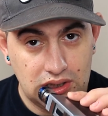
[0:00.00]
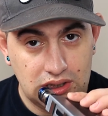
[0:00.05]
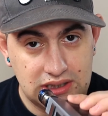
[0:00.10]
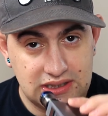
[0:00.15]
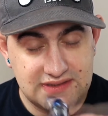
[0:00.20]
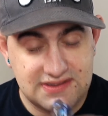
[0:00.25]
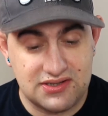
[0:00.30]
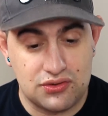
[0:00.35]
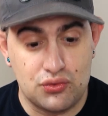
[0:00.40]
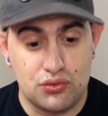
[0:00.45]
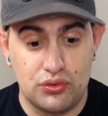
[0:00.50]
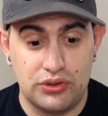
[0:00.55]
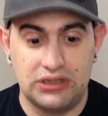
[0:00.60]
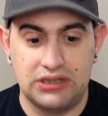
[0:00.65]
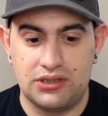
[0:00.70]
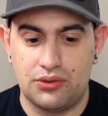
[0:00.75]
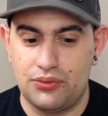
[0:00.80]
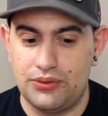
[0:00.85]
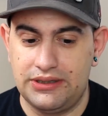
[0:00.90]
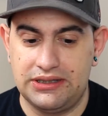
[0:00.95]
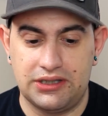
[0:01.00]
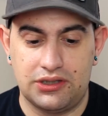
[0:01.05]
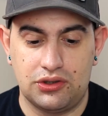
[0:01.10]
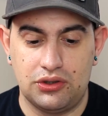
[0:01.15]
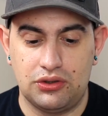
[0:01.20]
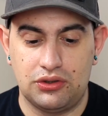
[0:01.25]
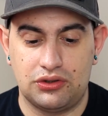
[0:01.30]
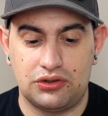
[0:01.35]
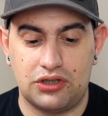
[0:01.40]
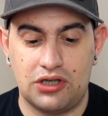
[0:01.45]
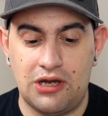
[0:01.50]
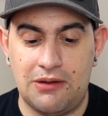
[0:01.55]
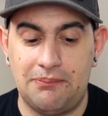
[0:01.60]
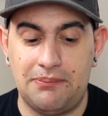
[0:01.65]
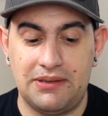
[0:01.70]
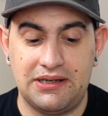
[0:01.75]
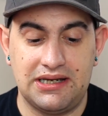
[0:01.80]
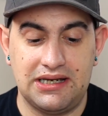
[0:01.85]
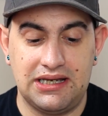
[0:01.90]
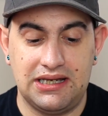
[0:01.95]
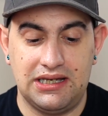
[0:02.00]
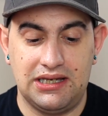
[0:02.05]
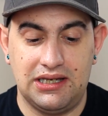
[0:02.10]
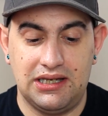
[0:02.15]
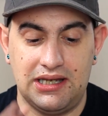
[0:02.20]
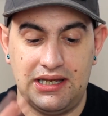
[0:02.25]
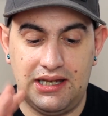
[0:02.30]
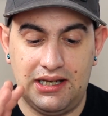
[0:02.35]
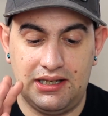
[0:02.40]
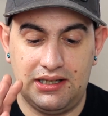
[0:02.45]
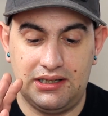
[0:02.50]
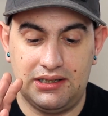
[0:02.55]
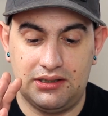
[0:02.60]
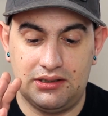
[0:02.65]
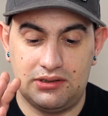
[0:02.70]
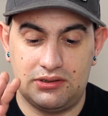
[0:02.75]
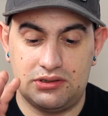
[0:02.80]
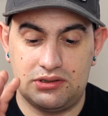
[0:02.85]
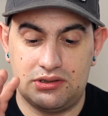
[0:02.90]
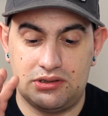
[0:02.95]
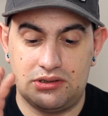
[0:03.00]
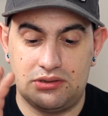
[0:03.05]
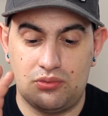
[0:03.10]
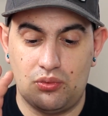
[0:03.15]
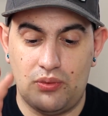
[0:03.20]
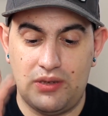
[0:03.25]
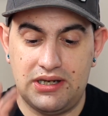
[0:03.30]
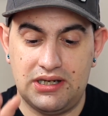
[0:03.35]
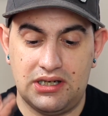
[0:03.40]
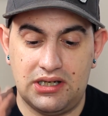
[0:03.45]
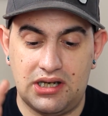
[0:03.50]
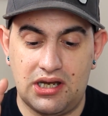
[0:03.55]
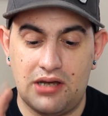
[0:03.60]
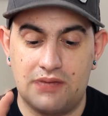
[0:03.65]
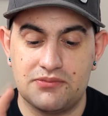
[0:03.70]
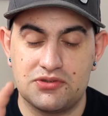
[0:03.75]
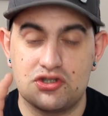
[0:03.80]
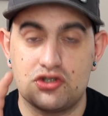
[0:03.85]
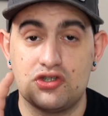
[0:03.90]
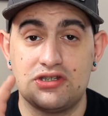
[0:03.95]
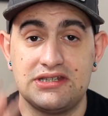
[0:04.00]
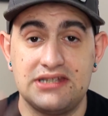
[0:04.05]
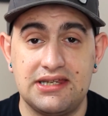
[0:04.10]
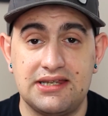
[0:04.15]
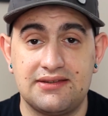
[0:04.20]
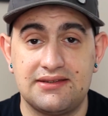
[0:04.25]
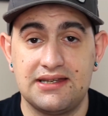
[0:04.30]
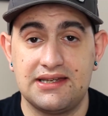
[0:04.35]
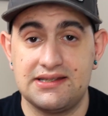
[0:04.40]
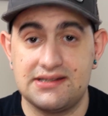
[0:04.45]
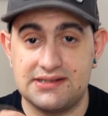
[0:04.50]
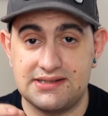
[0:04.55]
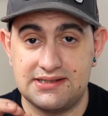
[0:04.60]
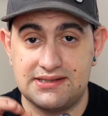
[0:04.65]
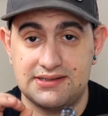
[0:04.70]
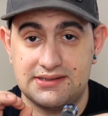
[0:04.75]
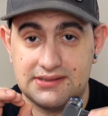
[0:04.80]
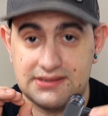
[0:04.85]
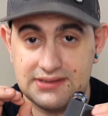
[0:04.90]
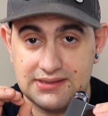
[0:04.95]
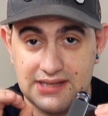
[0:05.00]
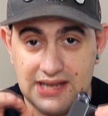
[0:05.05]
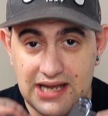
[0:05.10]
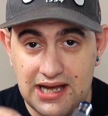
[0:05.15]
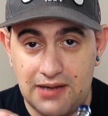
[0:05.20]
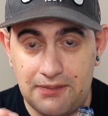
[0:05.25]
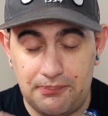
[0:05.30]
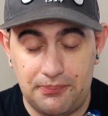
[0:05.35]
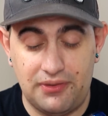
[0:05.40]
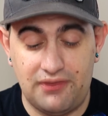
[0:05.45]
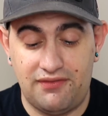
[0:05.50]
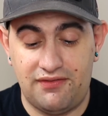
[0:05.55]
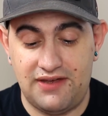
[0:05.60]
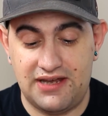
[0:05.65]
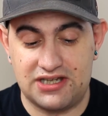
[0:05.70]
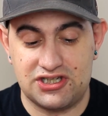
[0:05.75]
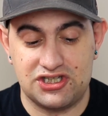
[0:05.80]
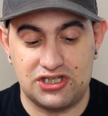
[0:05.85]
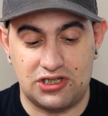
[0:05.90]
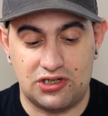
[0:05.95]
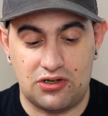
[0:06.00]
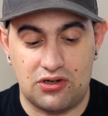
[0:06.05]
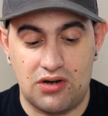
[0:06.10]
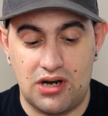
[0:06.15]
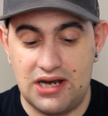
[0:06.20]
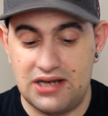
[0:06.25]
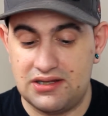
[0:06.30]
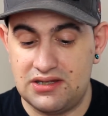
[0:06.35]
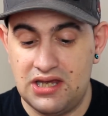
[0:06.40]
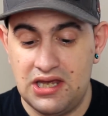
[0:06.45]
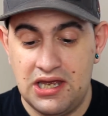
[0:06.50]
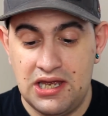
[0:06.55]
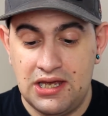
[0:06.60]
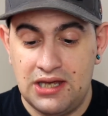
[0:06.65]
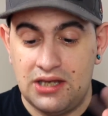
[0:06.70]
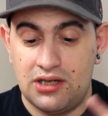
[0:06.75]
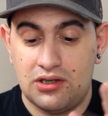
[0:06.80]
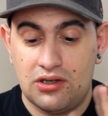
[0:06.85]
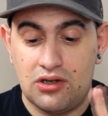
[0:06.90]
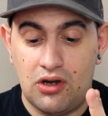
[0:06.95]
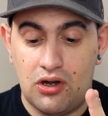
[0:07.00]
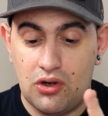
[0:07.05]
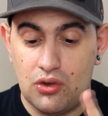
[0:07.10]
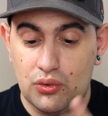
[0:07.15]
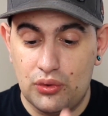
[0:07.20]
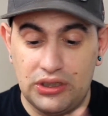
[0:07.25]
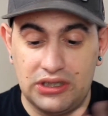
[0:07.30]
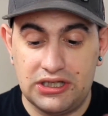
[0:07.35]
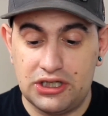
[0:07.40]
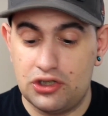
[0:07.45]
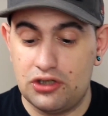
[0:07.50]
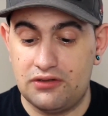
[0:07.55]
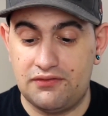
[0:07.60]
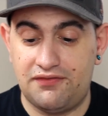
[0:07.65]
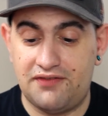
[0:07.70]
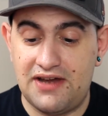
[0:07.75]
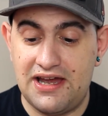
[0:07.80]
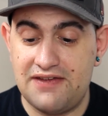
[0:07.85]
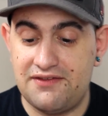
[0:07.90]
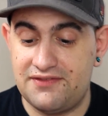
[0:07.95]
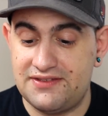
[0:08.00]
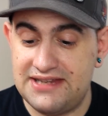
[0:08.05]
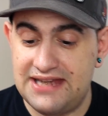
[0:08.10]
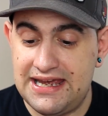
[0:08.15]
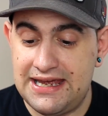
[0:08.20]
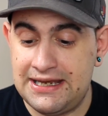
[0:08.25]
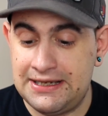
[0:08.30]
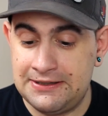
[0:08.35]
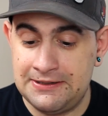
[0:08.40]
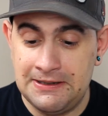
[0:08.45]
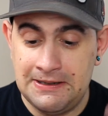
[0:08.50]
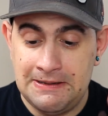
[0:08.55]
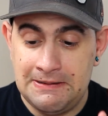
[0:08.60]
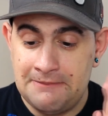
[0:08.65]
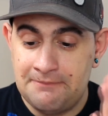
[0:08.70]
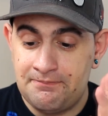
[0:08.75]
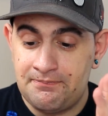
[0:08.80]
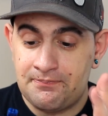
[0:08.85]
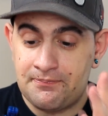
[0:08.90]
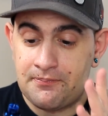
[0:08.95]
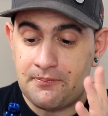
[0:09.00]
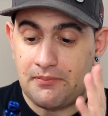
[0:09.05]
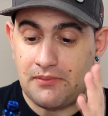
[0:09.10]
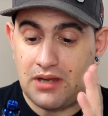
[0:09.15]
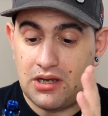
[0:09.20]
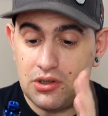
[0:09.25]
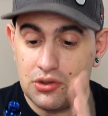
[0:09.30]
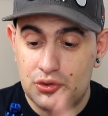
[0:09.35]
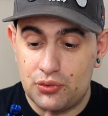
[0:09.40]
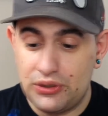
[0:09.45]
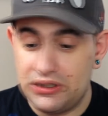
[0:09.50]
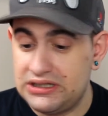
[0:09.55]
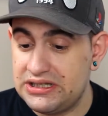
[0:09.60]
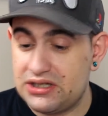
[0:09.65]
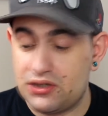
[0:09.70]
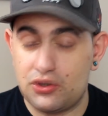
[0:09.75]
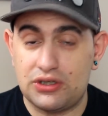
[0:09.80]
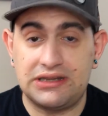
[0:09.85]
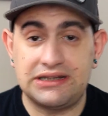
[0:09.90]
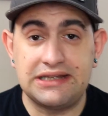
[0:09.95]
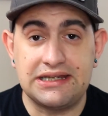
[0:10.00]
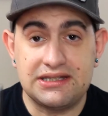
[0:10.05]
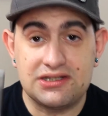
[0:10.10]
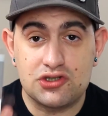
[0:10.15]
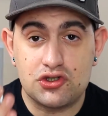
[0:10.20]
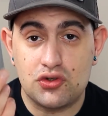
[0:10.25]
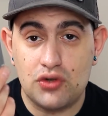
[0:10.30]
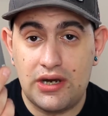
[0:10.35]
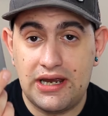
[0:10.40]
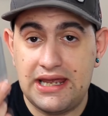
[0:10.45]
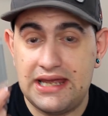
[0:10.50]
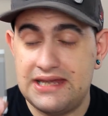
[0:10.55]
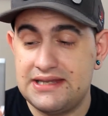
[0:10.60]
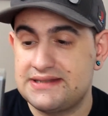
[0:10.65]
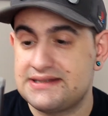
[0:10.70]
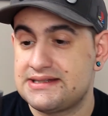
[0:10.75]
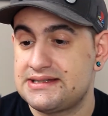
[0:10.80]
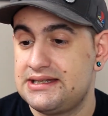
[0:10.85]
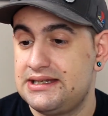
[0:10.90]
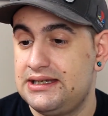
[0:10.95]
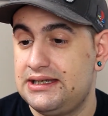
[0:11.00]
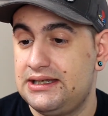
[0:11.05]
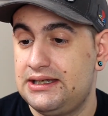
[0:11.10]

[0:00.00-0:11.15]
is a really good company, and when it comes to details, they are perfection. All right, got a really good 510, really clean trays